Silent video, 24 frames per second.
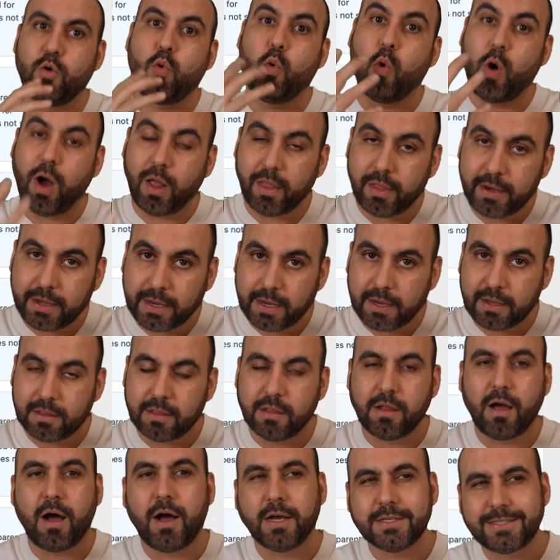quality
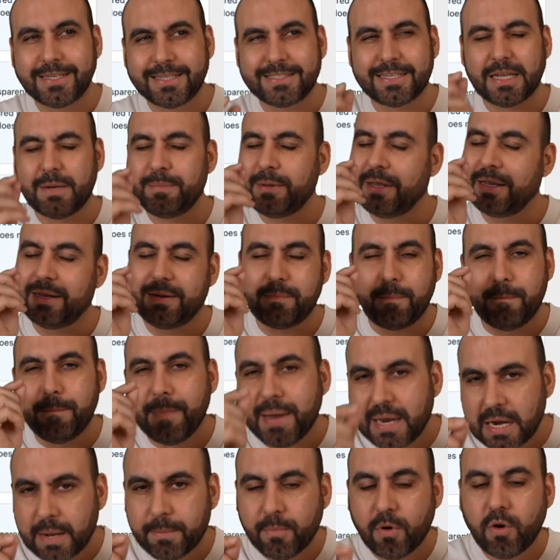loss, it's gonna be
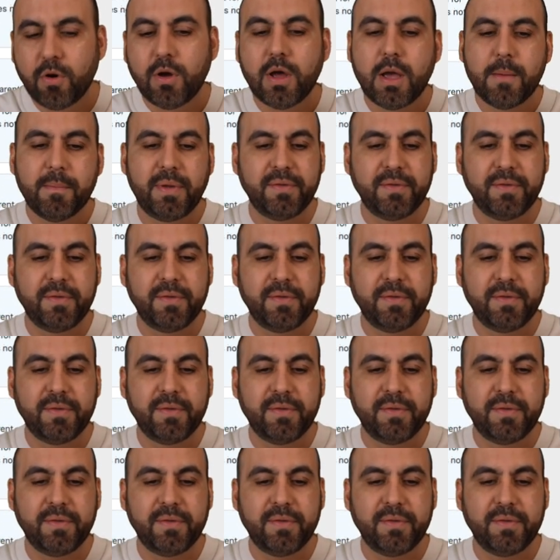minimal,